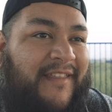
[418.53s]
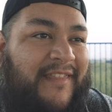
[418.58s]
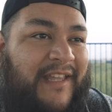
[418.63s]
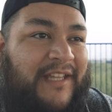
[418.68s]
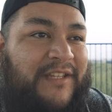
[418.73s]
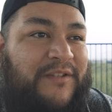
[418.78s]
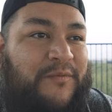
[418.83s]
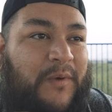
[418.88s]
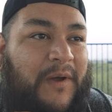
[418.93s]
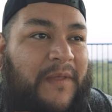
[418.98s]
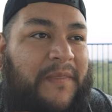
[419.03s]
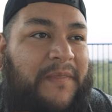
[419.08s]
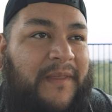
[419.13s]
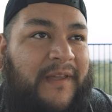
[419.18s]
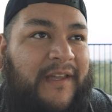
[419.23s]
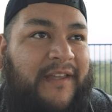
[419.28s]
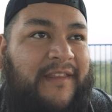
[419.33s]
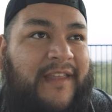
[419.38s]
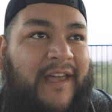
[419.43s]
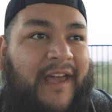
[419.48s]
That's one
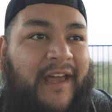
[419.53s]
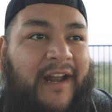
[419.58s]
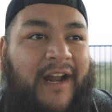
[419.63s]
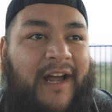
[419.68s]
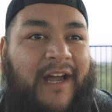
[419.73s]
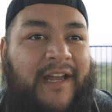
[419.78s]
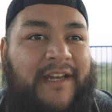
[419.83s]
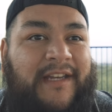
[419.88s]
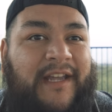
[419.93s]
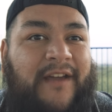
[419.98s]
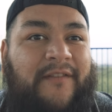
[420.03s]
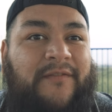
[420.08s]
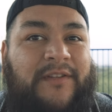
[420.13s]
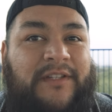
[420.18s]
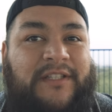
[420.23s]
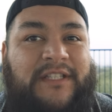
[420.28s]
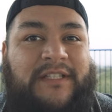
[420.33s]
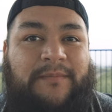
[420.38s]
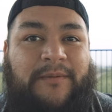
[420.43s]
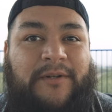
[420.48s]
thing that I
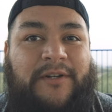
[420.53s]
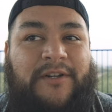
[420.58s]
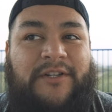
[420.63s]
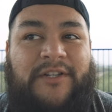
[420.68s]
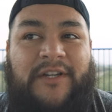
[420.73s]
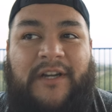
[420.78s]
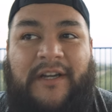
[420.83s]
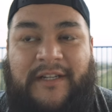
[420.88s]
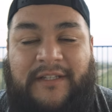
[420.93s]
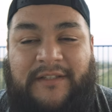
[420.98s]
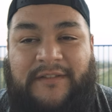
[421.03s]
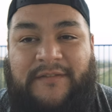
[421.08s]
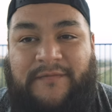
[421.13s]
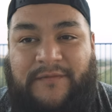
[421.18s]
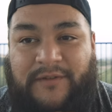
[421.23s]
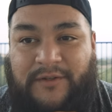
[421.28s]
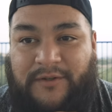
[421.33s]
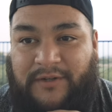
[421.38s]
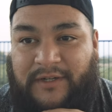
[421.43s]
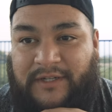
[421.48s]
definitely splurge on is
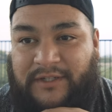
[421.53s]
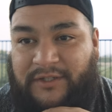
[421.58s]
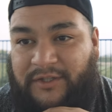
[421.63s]
food,